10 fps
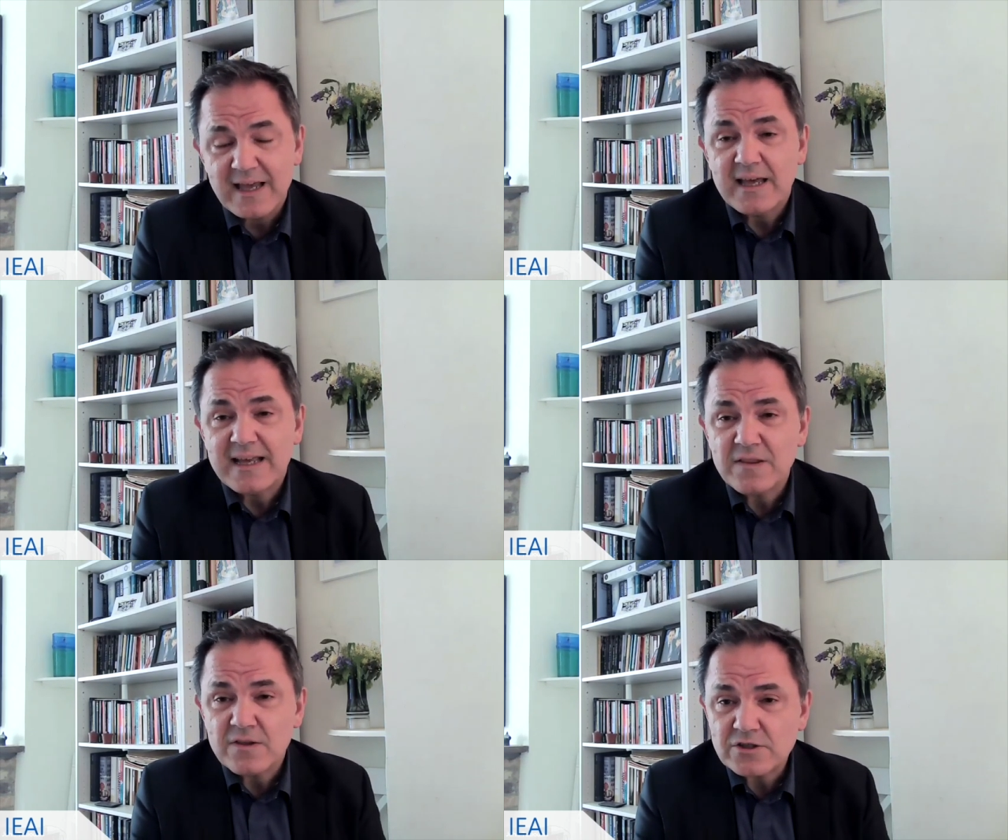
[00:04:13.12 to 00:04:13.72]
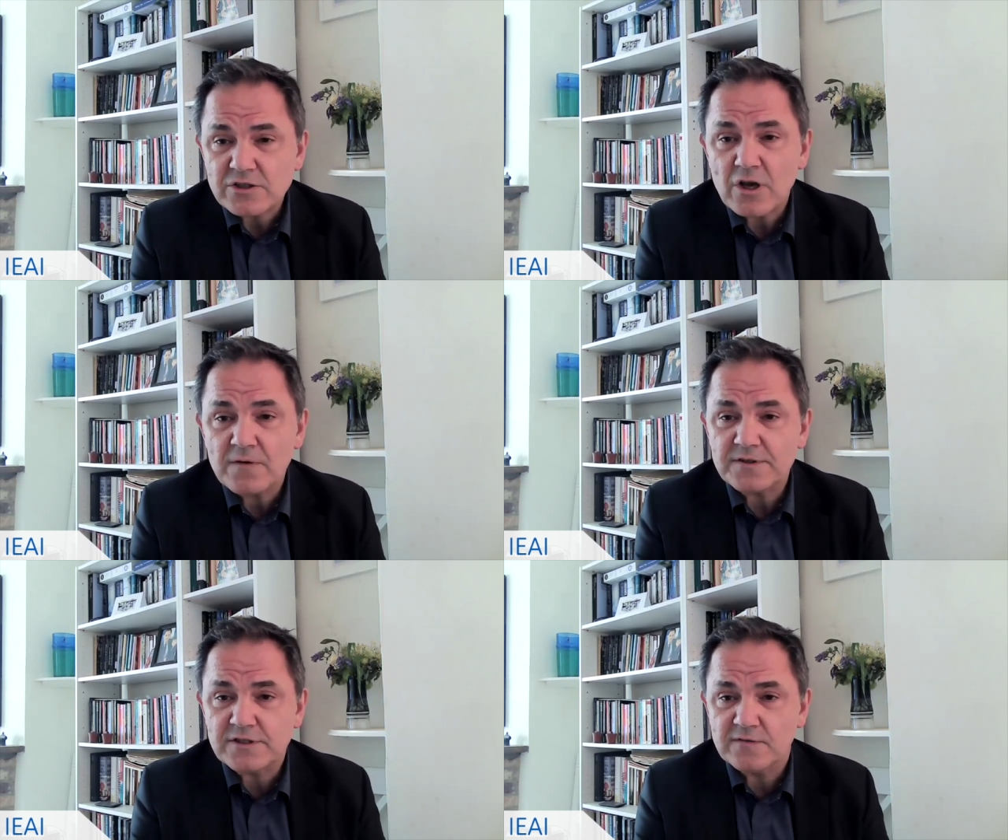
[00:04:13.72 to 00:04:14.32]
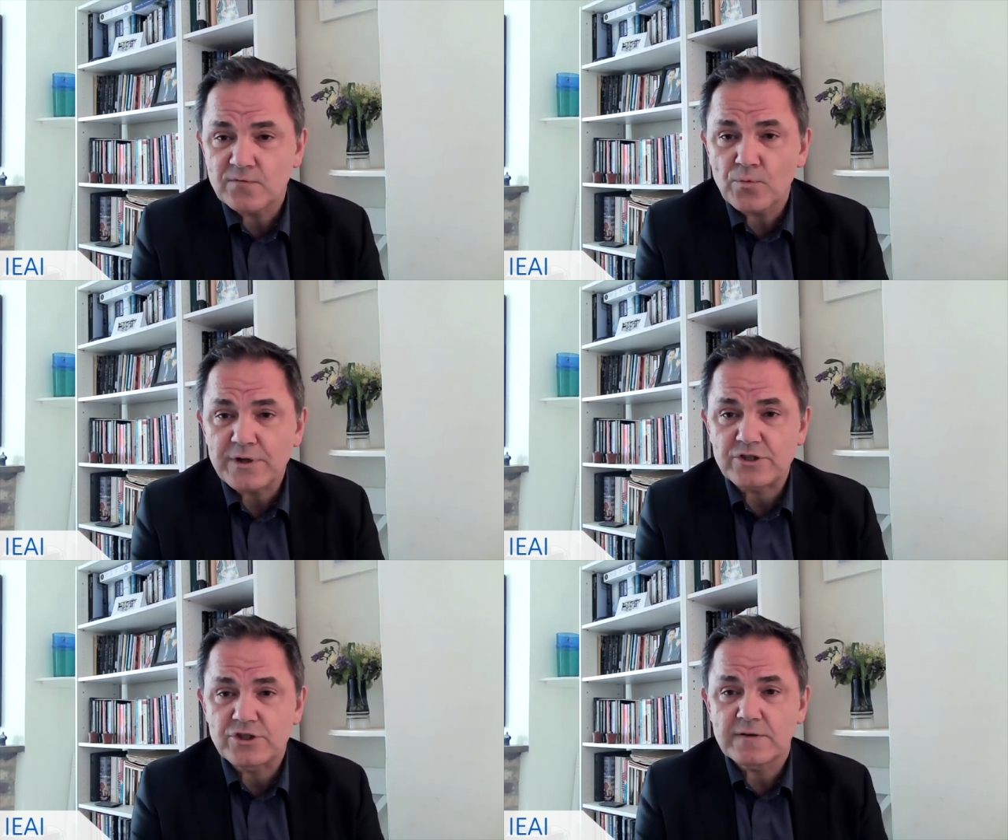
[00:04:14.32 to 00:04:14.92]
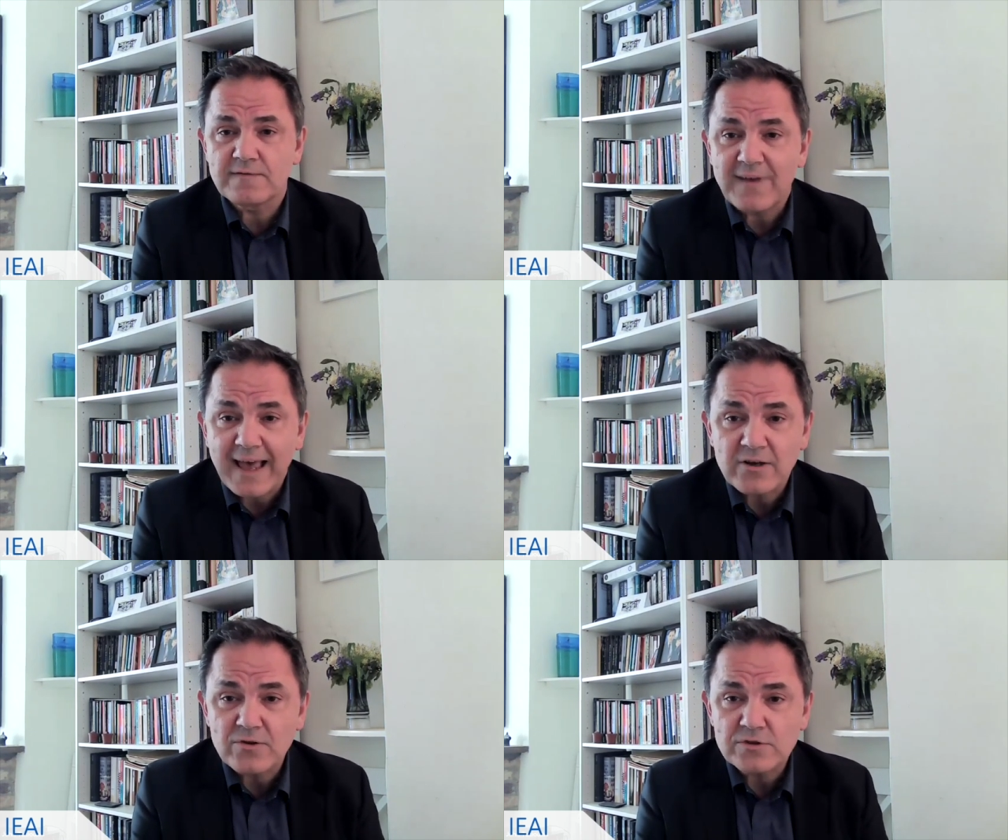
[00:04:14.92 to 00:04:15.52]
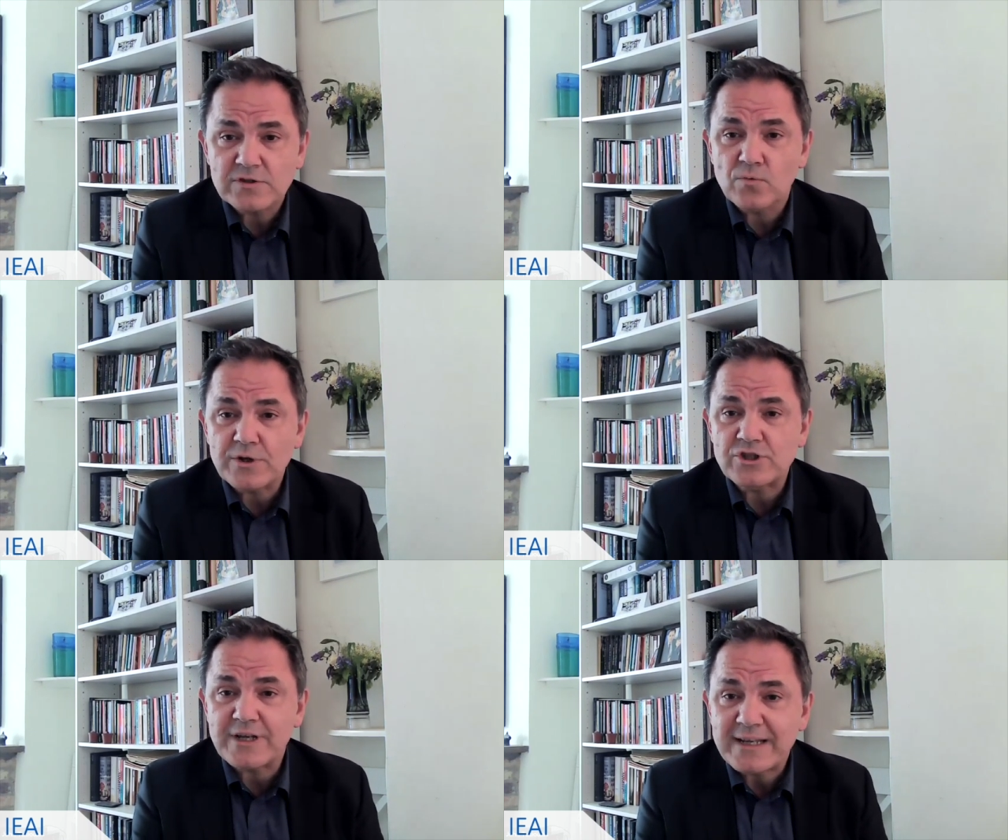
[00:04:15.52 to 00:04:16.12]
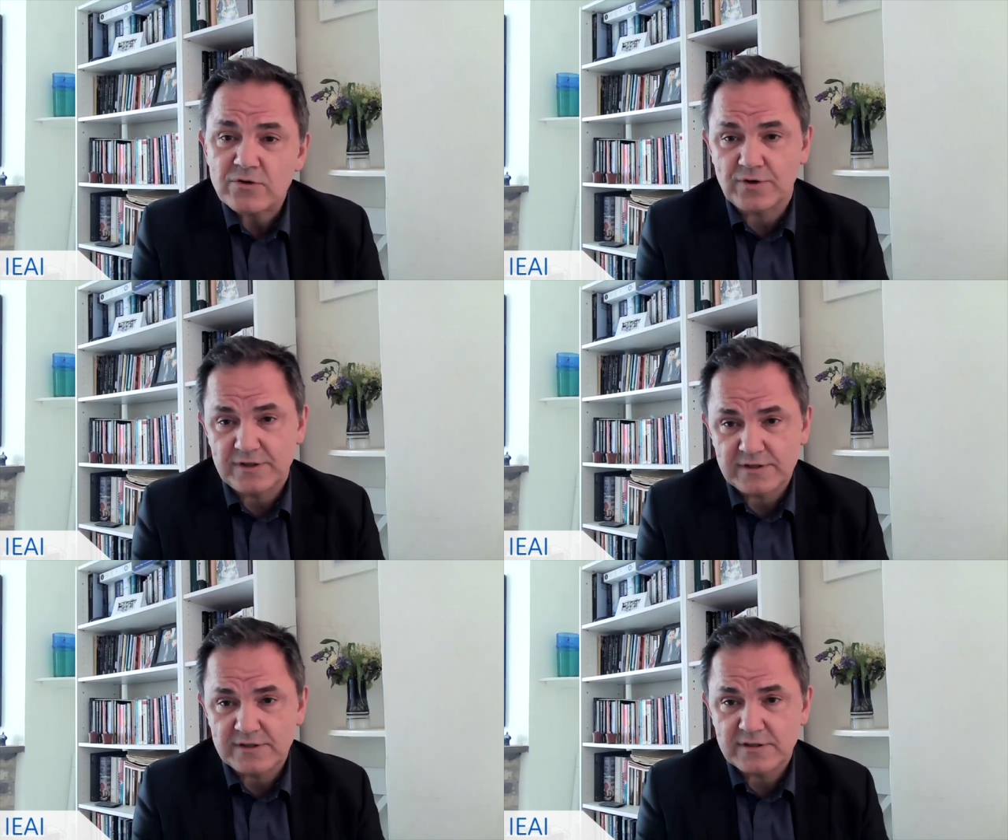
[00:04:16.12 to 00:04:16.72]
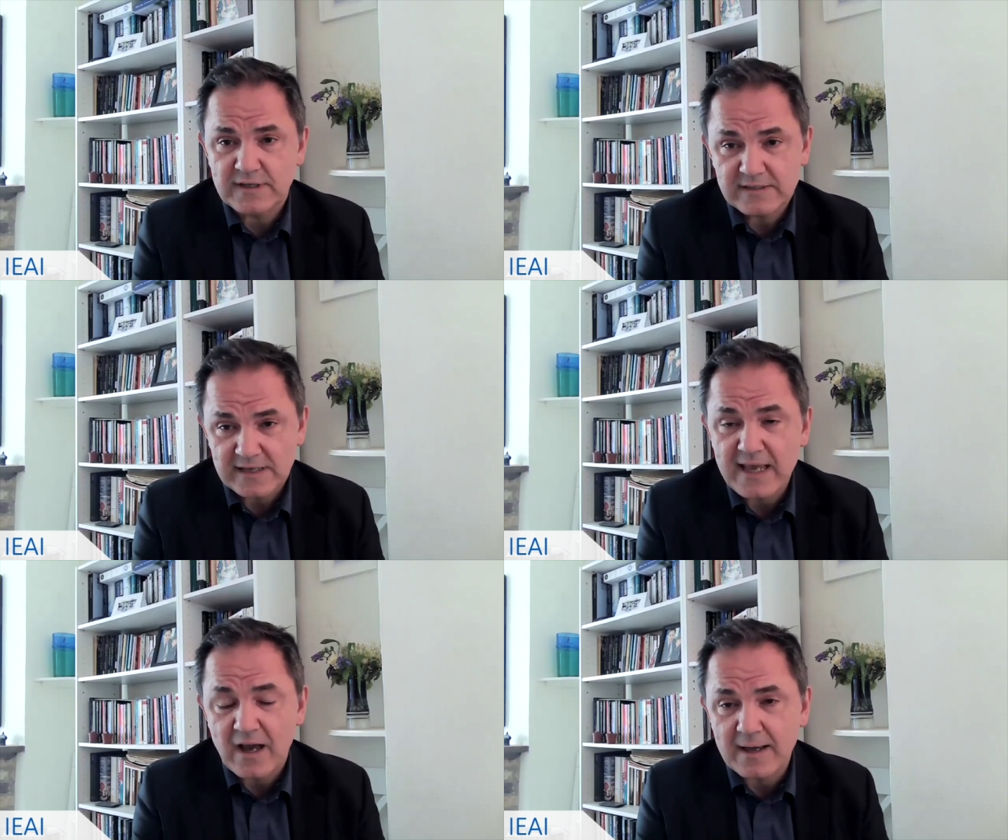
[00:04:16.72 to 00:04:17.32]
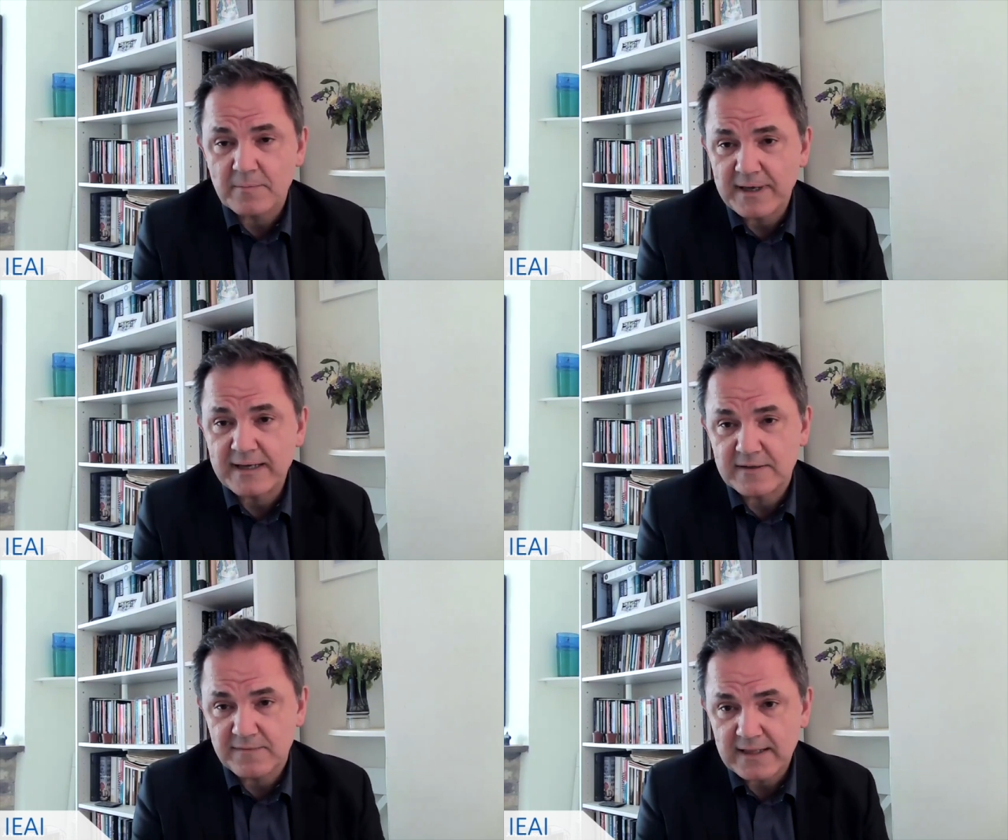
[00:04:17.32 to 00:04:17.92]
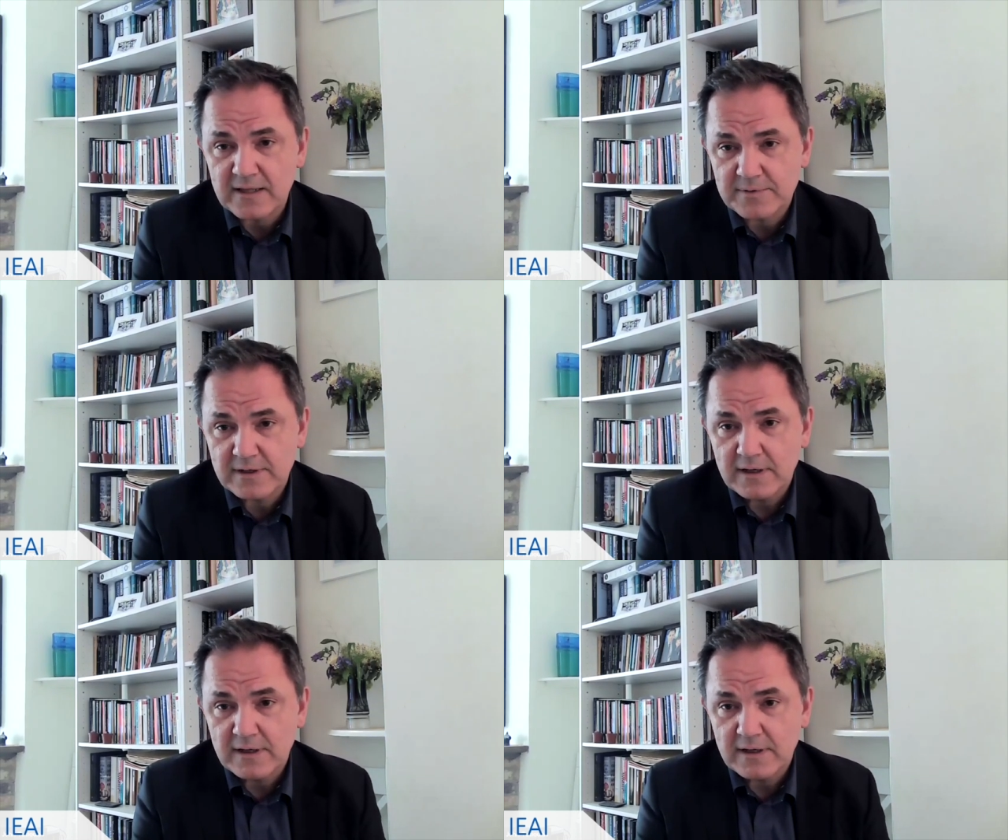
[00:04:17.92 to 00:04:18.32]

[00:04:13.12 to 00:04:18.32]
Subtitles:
in the service of which values and which interests is AI being developed?